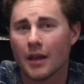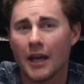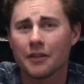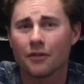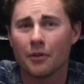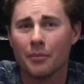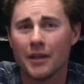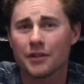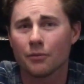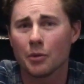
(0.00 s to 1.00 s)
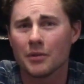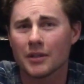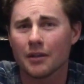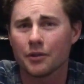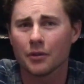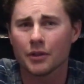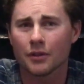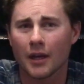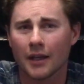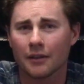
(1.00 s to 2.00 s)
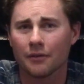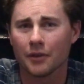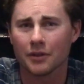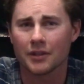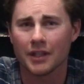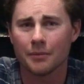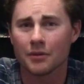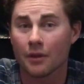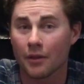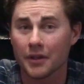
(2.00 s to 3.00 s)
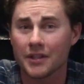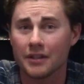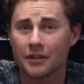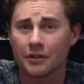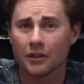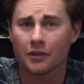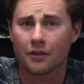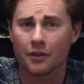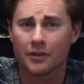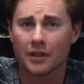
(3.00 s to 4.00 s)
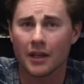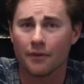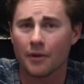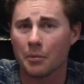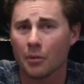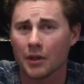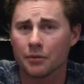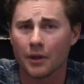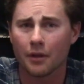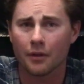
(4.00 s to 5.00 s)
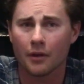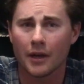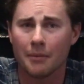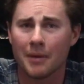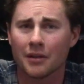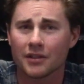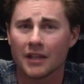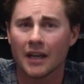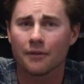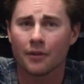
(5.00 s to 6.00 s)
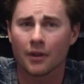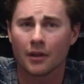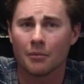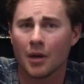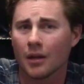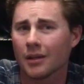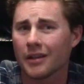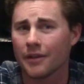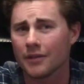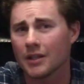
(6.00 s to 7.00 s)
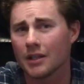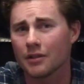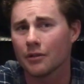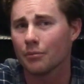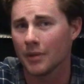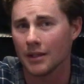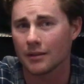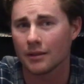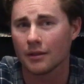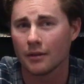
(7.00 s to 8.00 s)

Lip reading: As for the men's and women's outdoor track and field teams, their season starts Thursday, February 23rd at Mount Sac for the Kamaka Invitational Meet.